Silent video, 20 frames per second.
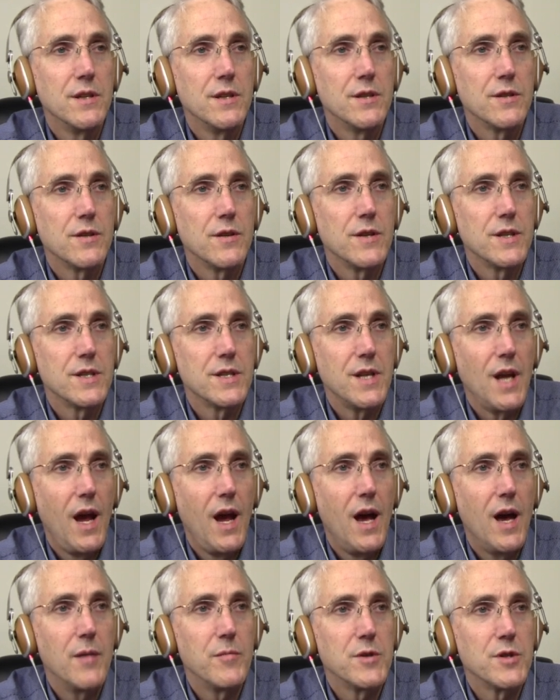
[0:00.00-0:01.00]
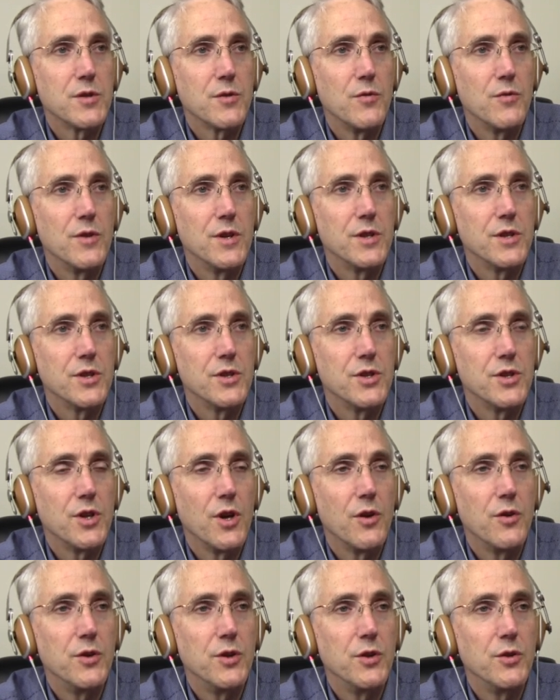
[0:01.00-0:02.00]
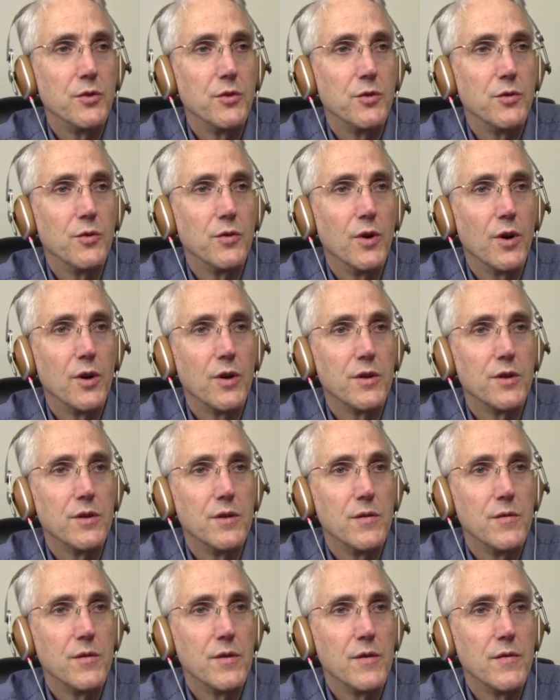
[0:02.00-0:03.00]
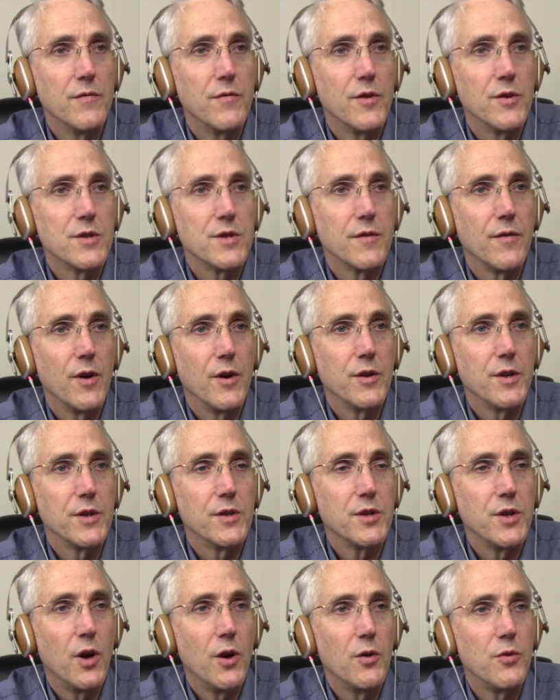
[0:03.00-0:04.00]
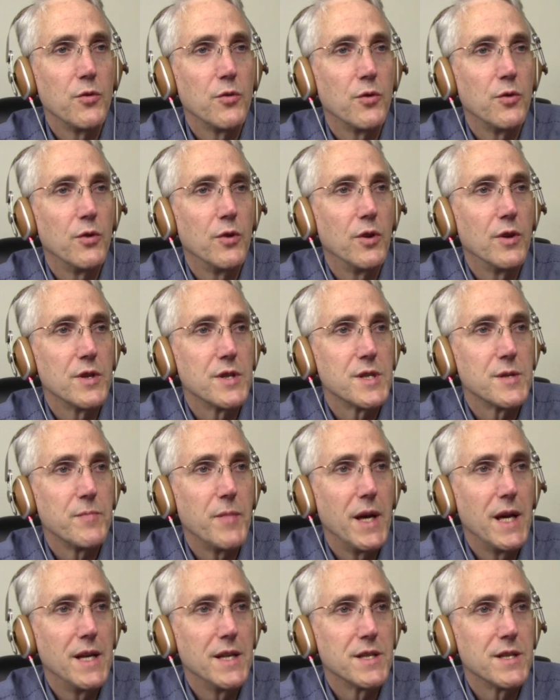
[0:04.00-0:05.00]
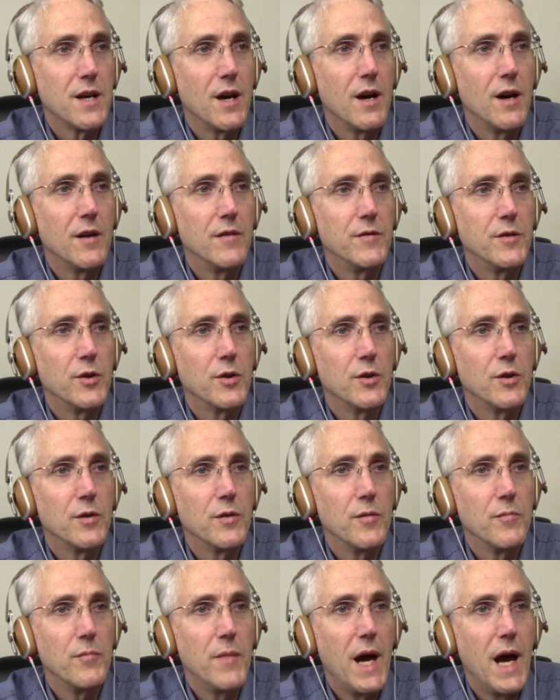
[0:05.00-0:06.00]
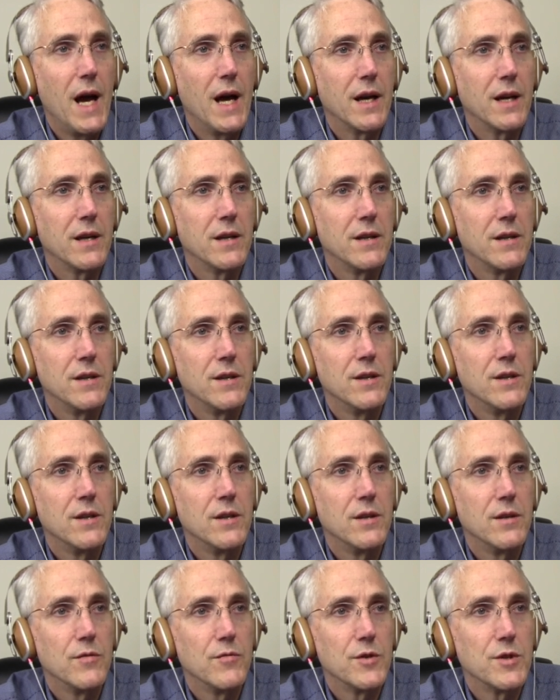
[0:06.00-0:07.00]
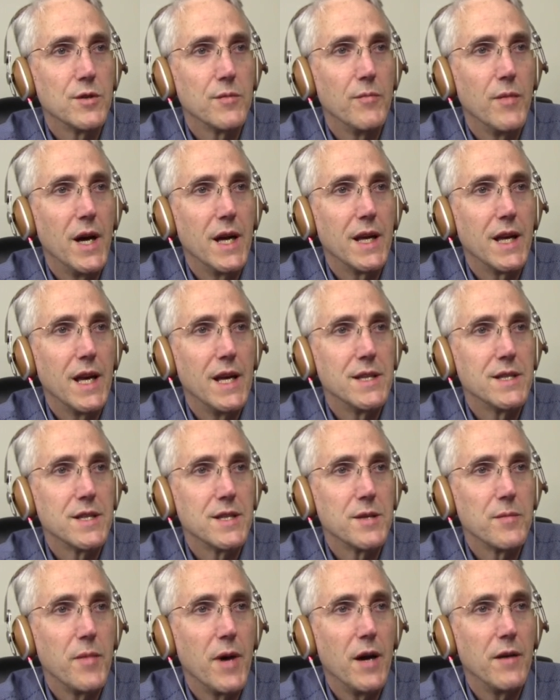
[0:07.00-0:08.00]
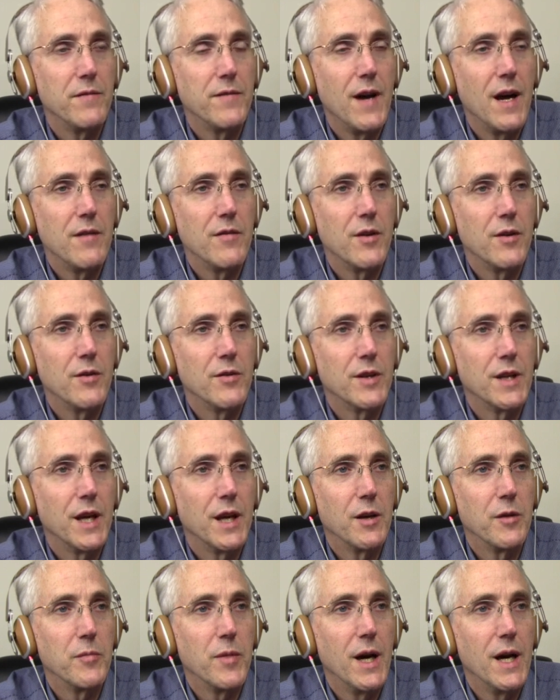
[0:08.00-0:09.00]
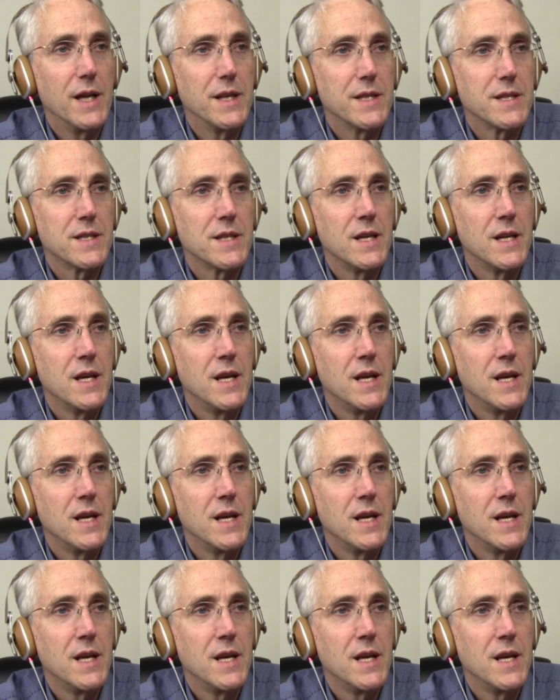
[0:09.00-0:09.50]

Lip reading: So this tab is going to show you, first of all, the total space of your Mac, which in my case is about 500 gigabytes.